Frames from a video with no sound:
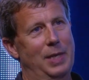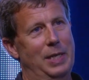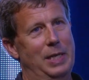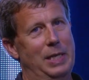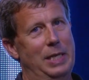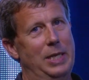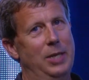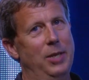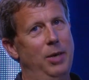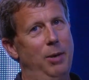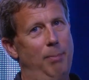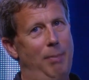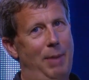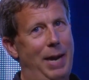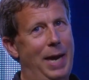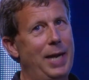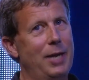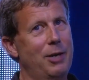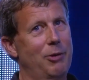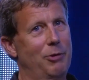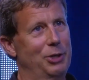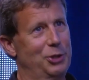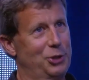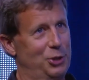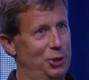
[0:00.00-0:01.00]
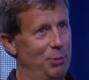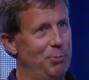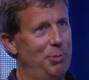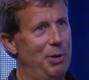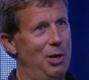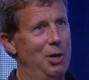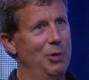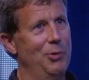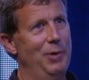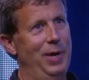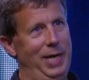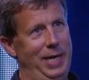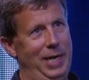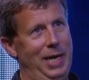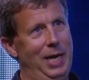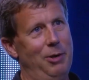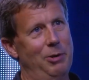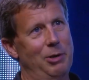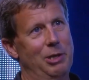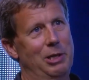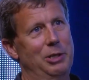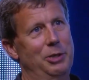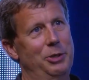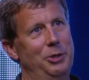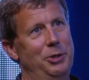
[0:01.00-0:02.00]
my crystal ball right now
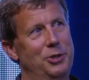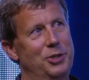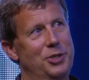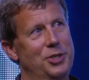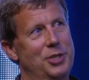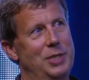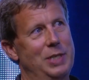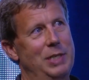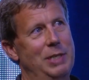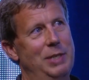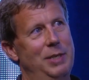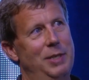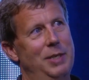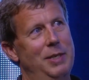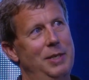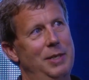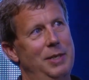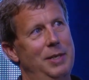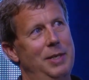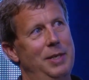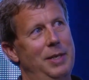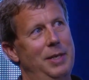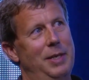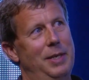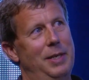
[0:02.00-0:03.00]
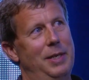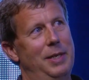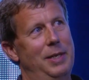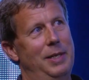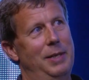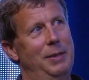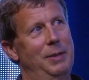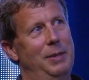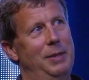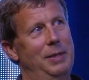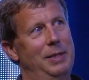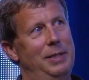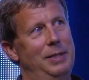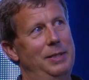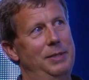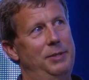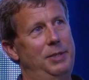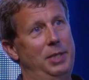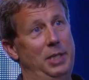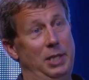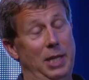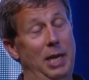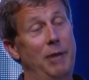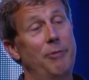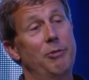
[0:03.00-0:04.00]
includes
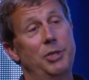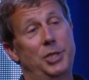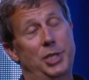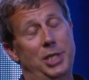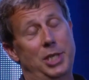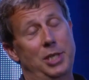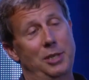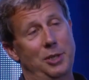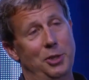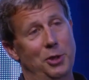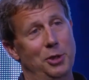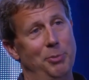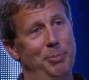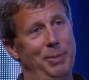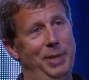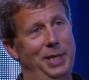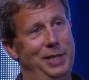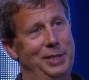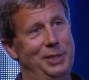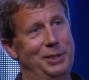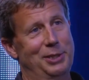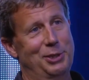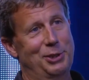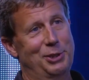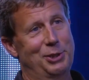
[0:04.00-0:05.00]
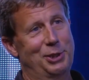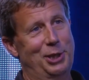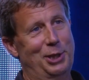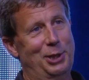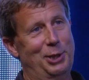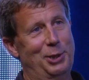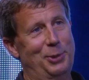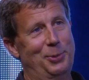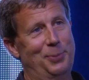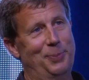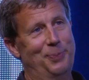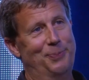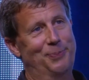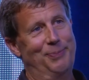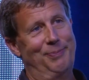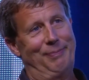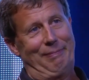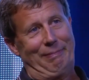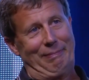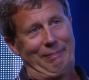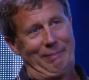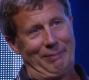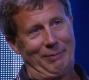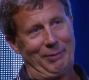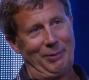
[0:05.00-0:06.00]
deleveraging a little bit. So
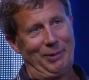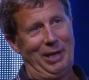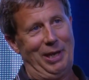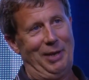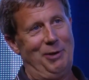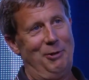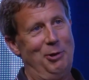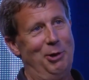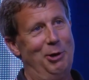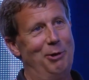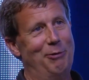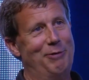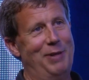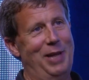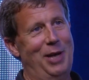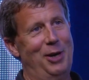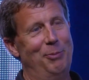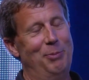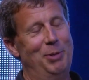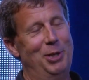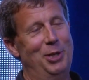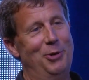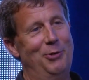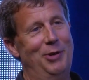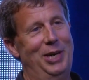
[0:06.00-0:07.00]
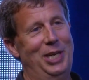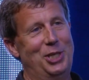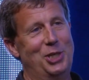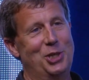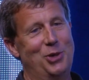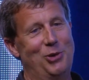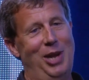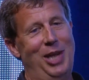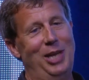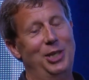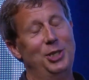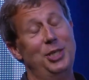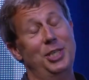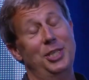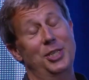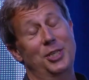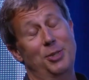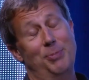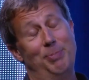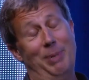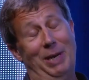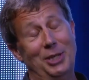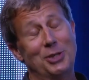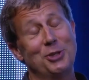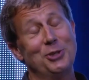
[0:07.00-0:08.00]
I don't know if that'll be the right strategy,
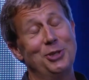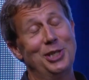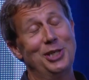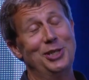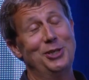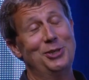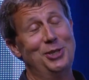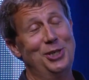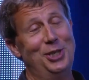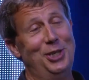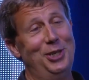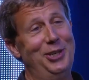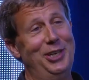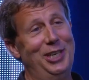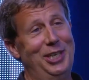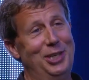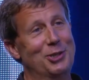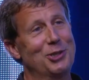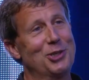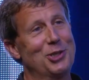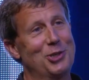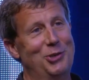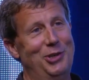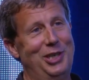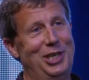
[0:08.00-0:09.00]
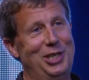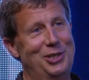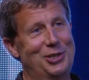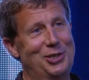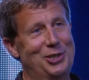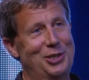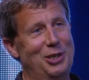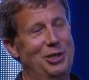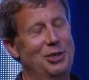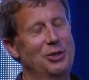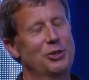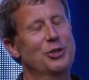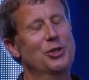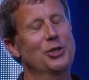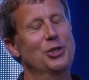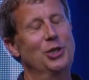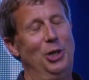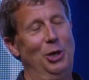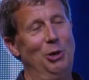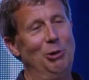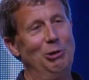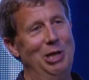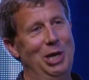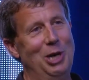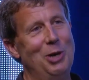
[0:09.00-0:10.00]
especially considering interest rates are
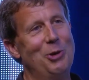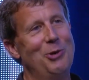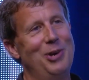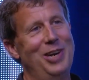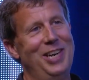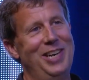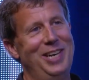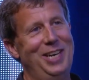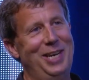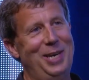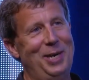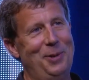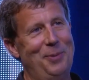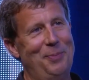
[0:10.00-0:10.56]
so low right now.